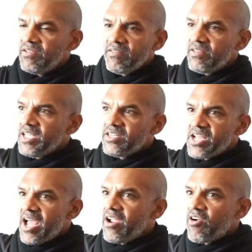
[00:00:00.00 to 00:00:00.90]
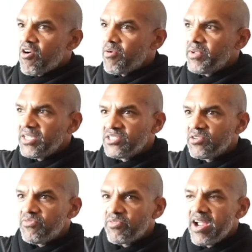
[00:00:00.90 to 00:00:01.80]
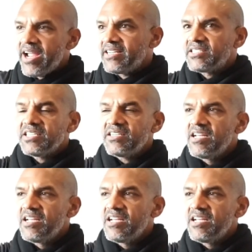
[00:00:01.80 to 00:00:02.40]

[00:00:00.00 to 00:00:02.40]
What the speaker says: the entire armies of France,